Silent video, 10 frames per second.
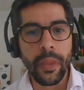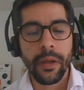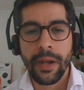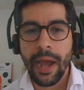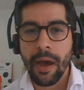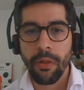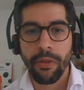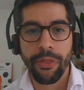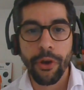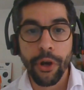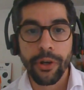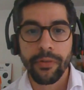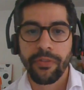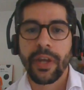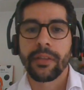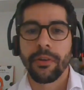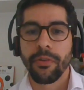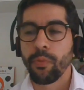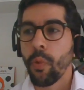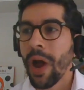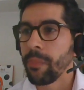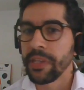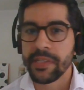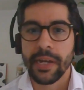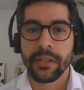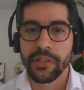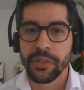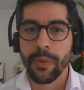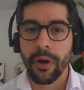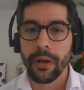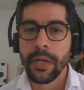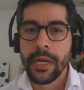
Now, the third sector is why be sector smart.